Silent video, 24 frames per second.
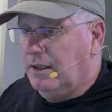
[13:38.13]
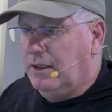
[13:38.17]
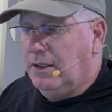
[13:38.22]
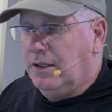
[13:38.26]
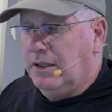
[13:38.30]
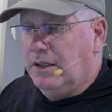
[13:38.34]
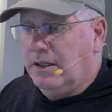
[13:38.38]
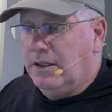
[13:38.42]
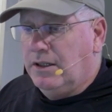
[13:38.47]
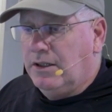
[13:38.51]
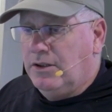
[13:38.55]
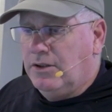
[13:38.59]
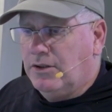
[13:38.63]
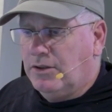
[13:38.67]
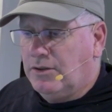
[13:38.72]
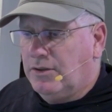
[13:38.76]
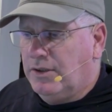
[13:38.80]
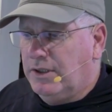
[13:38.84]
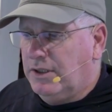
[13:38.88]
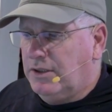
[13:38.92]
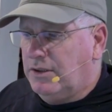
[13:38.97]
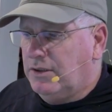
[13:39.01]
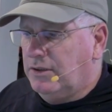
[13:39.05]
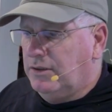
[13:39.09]
you're going
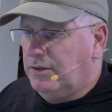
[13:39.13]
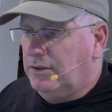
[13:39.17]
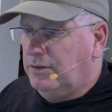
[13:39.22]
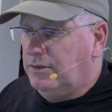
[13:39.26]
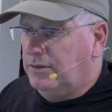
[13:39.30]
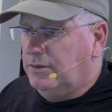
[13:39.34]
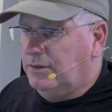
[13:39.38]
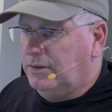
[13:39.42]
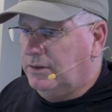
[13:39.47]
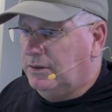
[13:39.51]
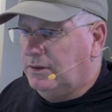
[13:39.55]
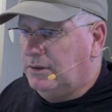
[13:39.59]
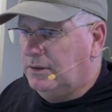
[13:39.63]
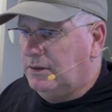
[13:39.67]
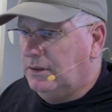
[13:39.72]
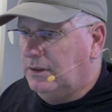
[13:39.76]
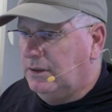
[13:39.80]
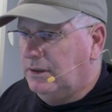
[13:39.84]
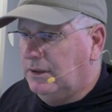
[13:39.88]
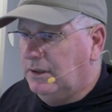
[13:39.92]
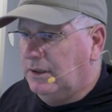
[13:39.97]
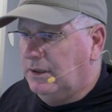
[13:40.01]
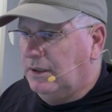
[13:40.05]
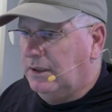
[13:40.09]
to
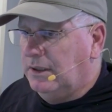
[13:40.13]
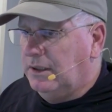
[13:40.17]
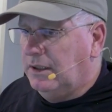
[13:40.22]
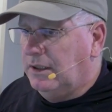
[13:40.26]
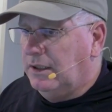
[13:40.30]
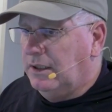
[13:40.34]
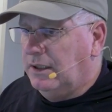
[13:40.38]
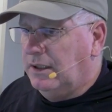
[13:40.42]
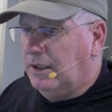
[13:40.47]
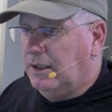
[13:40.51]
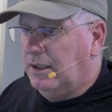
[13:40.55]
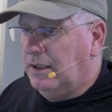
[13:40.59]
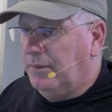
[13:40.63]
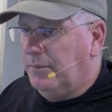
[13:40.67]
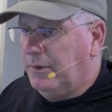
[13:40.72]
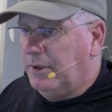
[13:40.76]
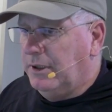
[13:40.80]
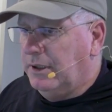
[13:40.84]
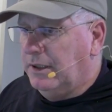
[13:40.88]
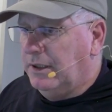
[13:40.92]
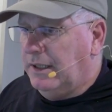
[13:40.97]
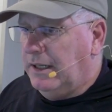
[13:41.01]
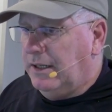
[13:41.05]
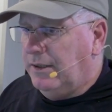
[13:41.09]

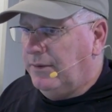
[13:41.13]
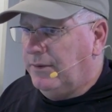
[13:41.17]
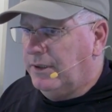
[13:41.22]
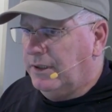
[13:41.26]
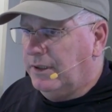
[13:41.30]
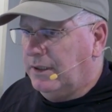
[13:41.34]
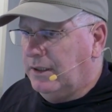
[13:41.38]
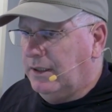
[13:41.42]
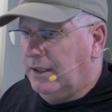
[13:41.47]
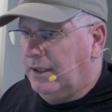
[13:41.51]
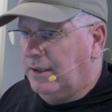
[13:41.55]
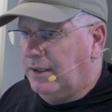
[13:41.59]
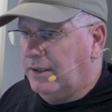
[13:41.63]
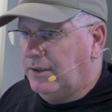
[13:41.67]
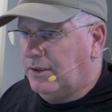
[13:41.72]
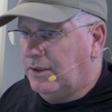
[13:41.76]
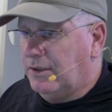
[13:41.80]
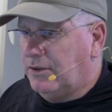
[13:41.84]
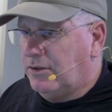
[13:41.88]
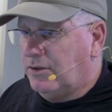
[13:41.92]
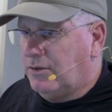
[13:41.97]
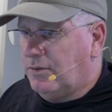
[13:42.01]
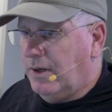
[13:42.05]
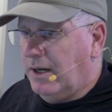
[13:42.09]
allow it, and as it's
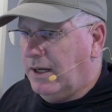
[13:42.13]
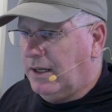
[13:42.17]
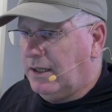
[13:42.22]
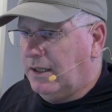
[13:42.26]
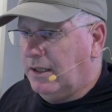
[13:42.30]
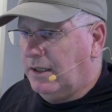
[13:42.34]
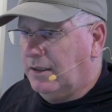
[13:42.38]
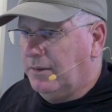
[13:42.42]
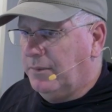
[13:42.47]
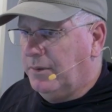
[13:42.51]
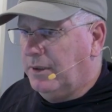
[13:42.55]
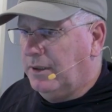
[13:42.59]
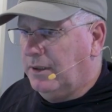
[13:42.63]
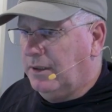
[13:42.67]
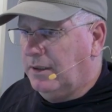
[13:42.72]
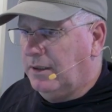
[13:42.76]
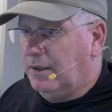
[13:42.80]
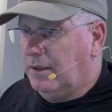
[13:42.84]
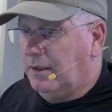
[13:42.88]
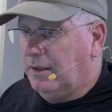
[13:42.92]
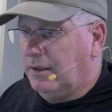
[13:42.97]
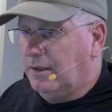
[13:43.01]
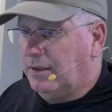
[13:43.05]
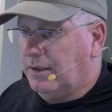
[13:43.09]
tracking, let me
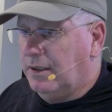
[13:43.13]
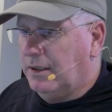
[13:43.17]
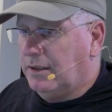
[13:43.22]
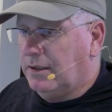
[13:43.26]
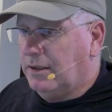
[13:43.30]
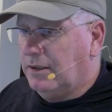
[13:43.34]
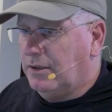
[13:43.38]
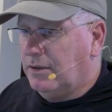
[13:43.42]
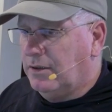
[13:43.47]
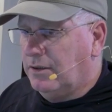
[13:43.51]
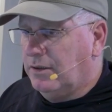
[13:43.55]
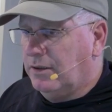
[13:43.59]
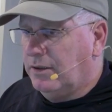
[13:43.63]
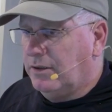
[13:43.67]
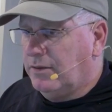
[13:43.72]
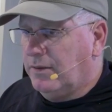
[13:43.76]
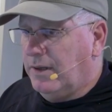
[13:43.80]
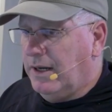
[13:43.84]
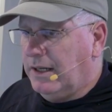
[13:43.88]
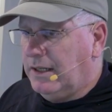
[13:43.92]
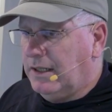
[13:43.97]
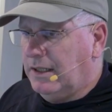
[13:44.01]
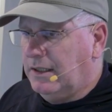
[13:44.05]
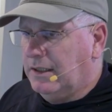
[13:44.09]
just hit the turn of
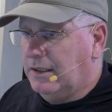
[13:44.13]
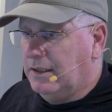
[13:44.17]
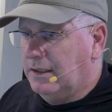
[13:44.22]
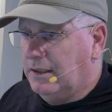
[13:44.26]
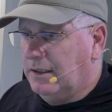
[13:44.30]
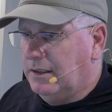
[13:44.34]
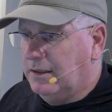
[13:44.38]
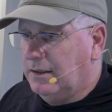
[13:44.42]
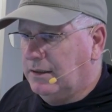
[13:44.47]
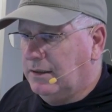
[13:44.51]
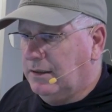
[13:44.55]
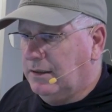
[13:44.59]
tracking on here.